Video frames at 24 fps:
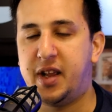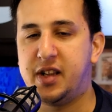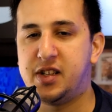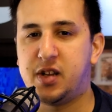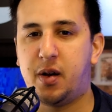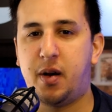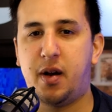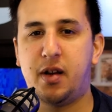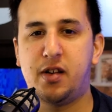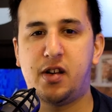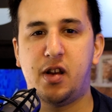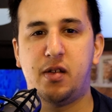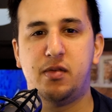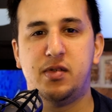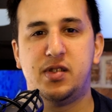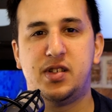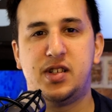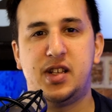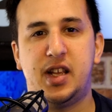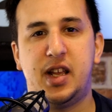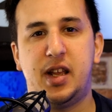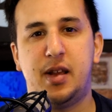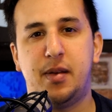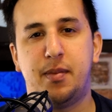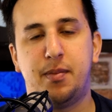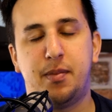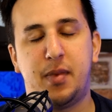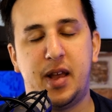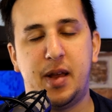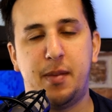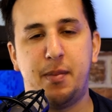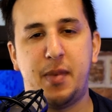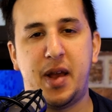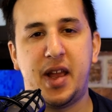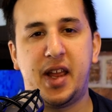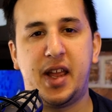So I don't see
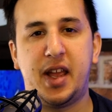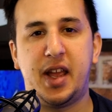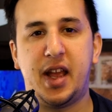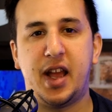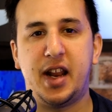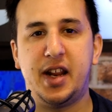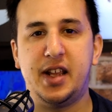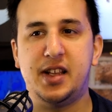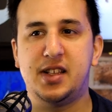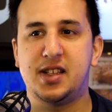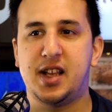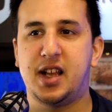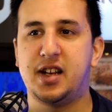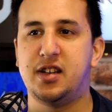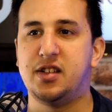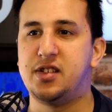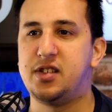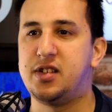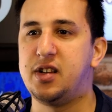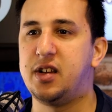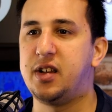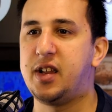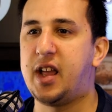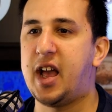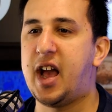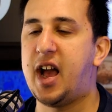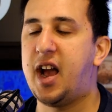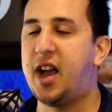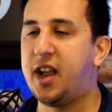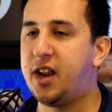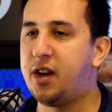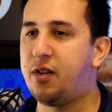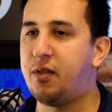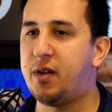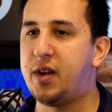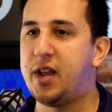it making any sense to get
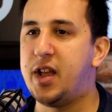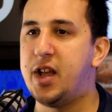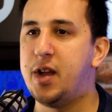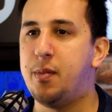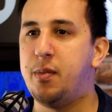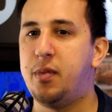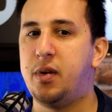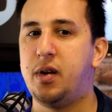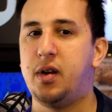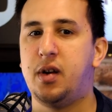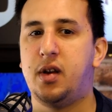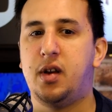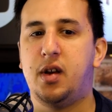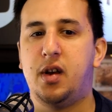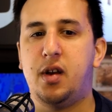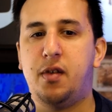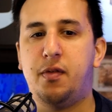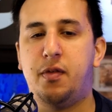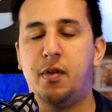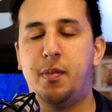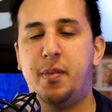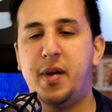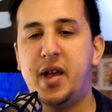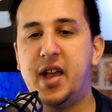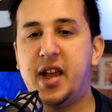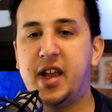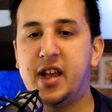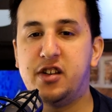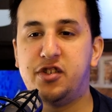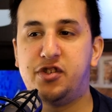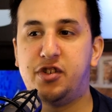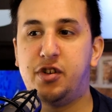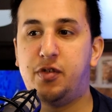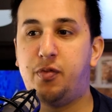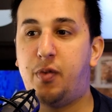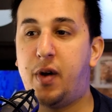angry at him for being
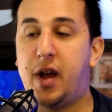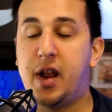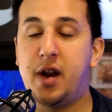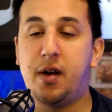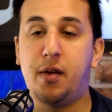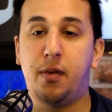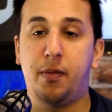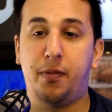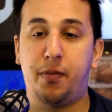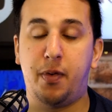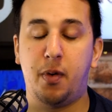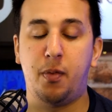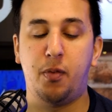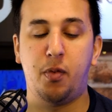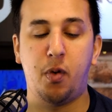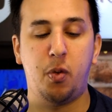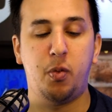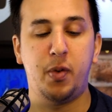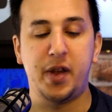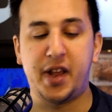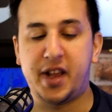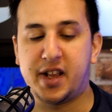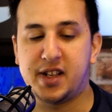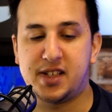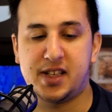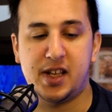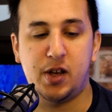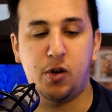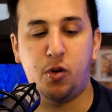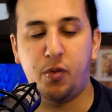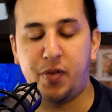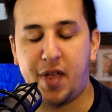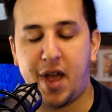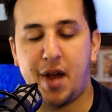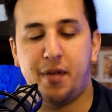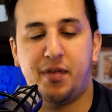injured when, from what we can see, all
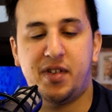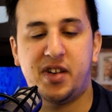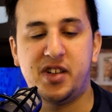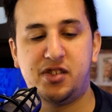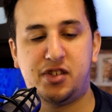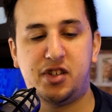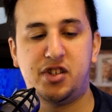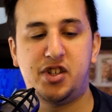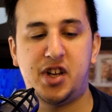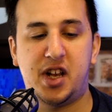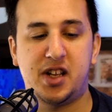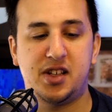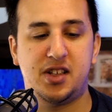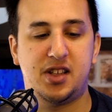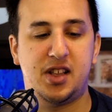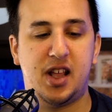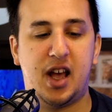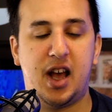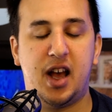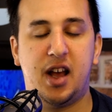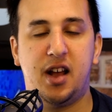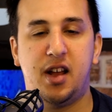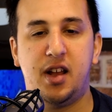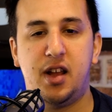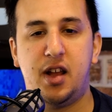the evidence suggests that